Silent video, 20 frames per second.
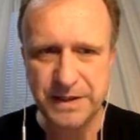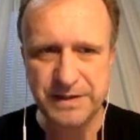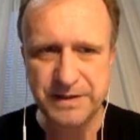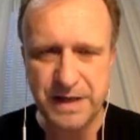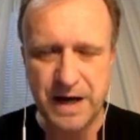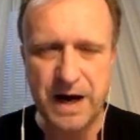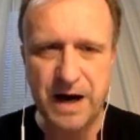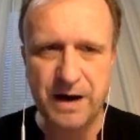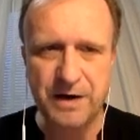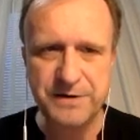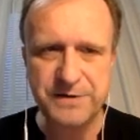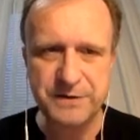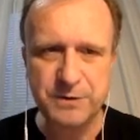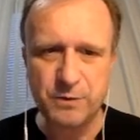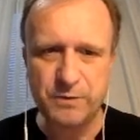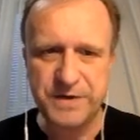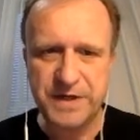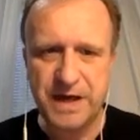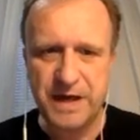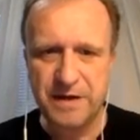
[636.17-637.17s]
R, so
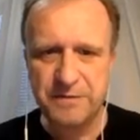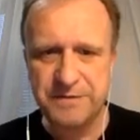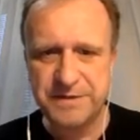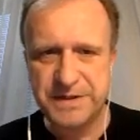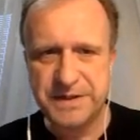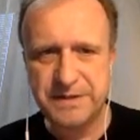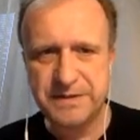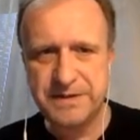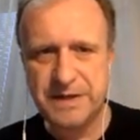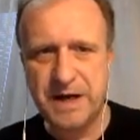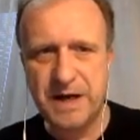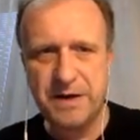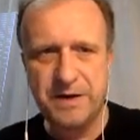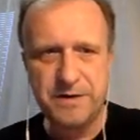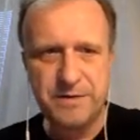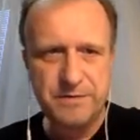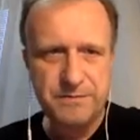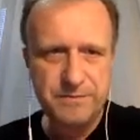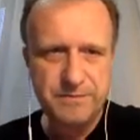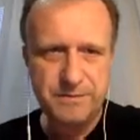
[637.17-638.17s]
we have the
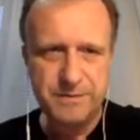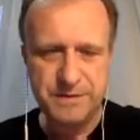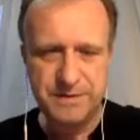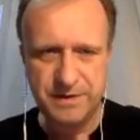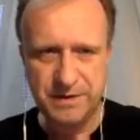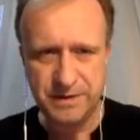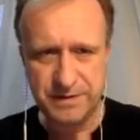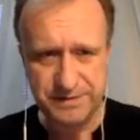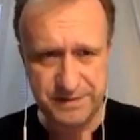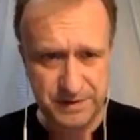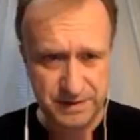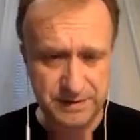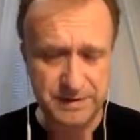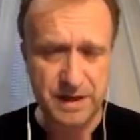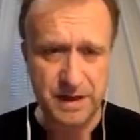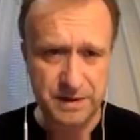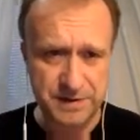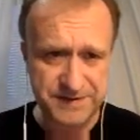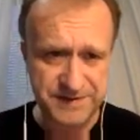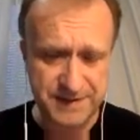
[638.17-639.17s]

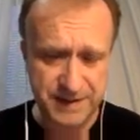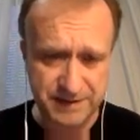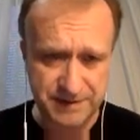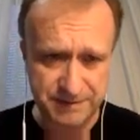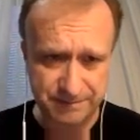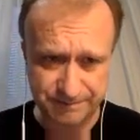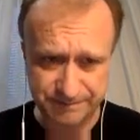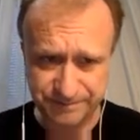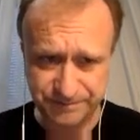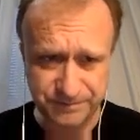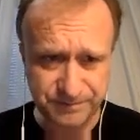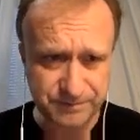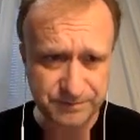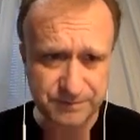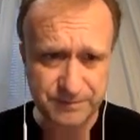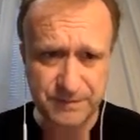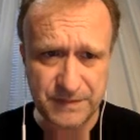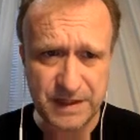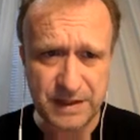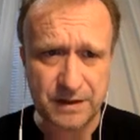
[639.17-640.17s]
entire set
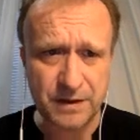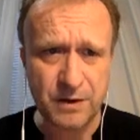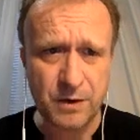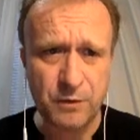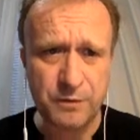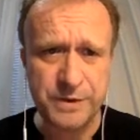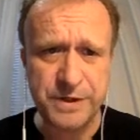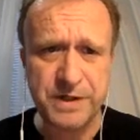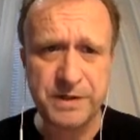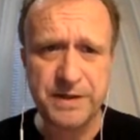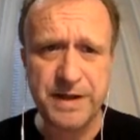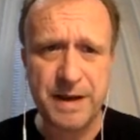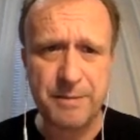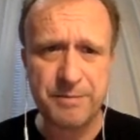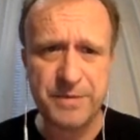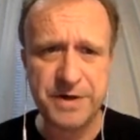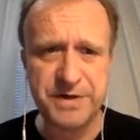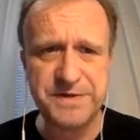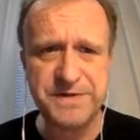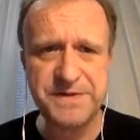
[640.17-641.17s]
of real
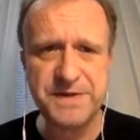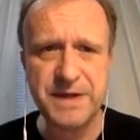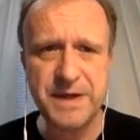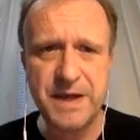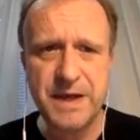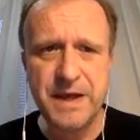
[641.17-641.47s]
numbers.